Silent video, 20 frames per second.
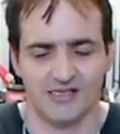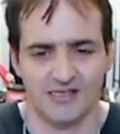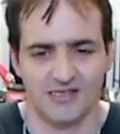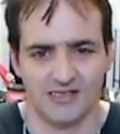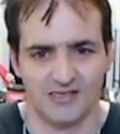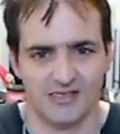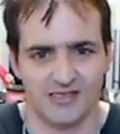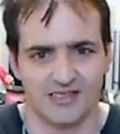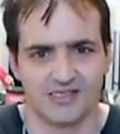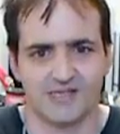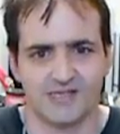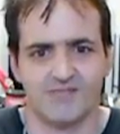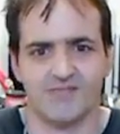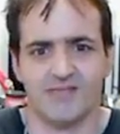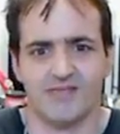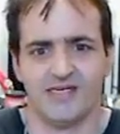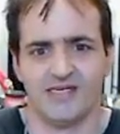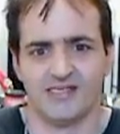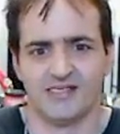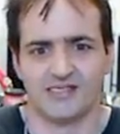It's
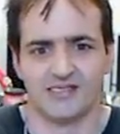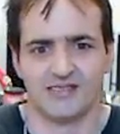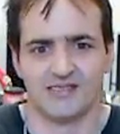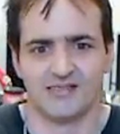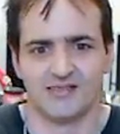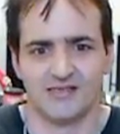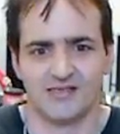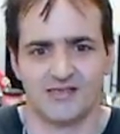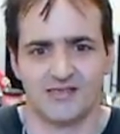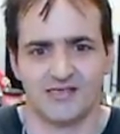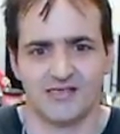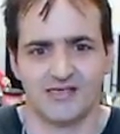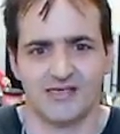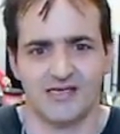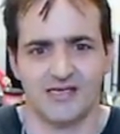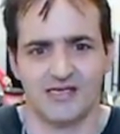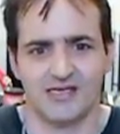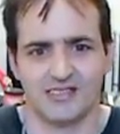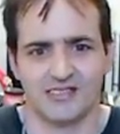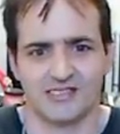amazing. The thing
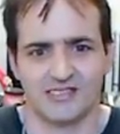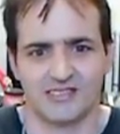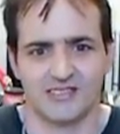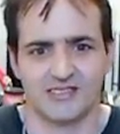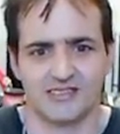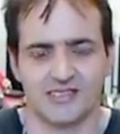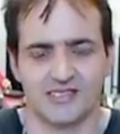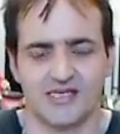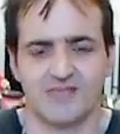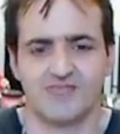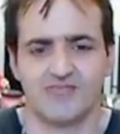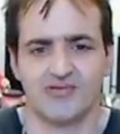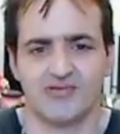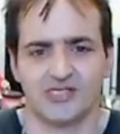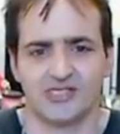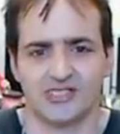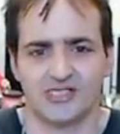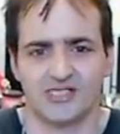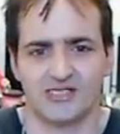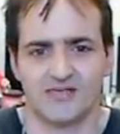has the same
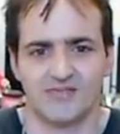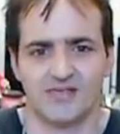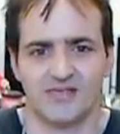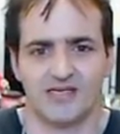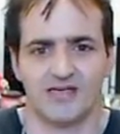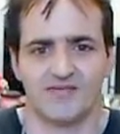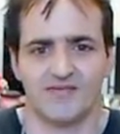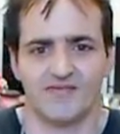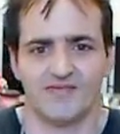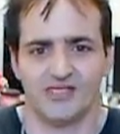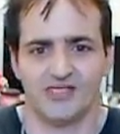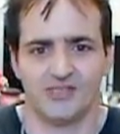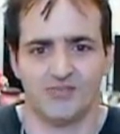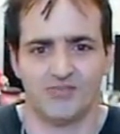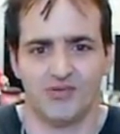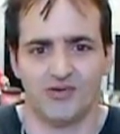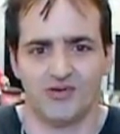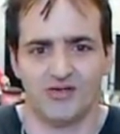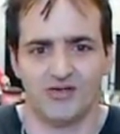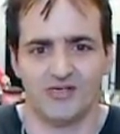pressure coming out of each
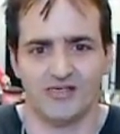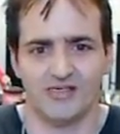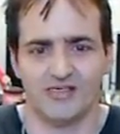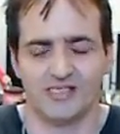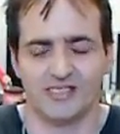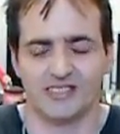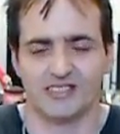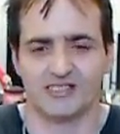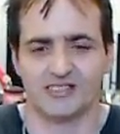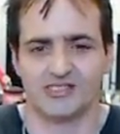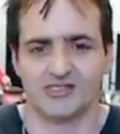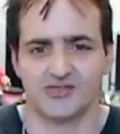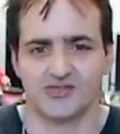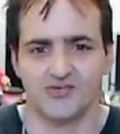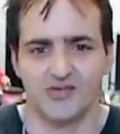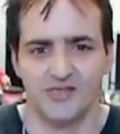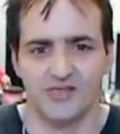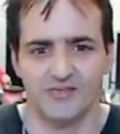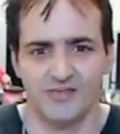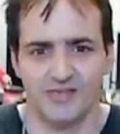port. It's
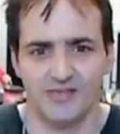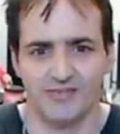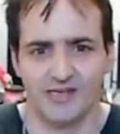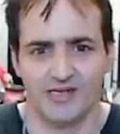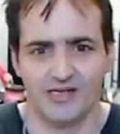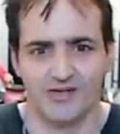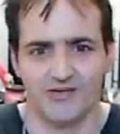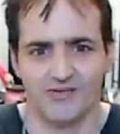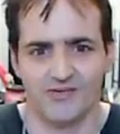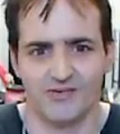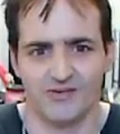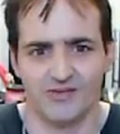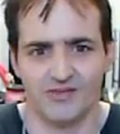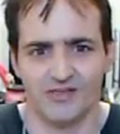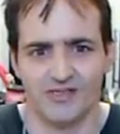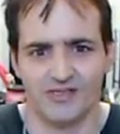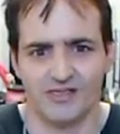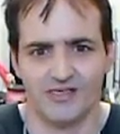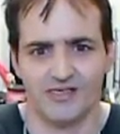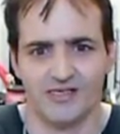extremely powerful,
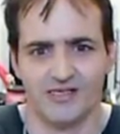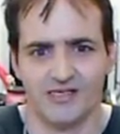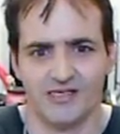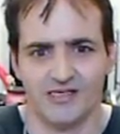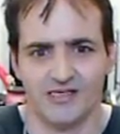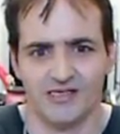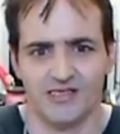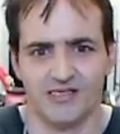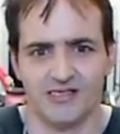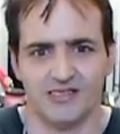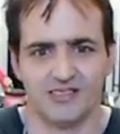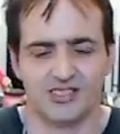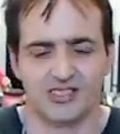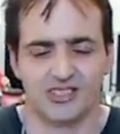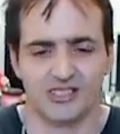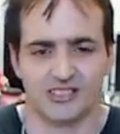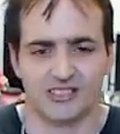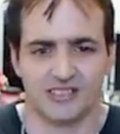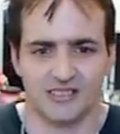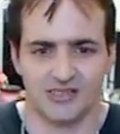and it's
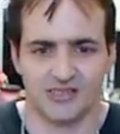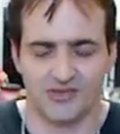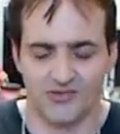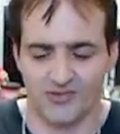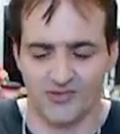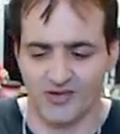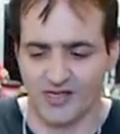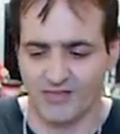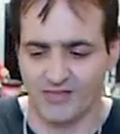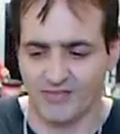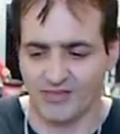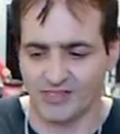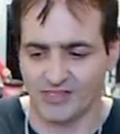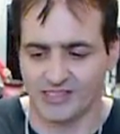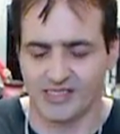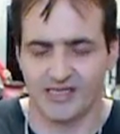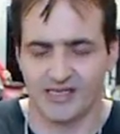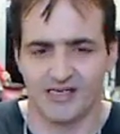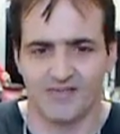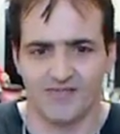just an incredible
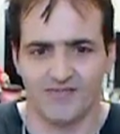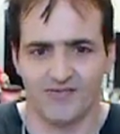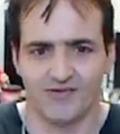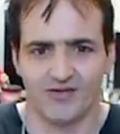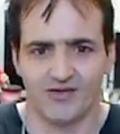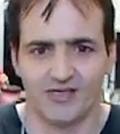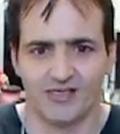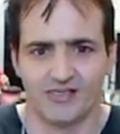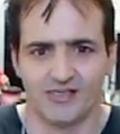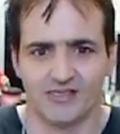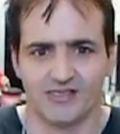setup for it.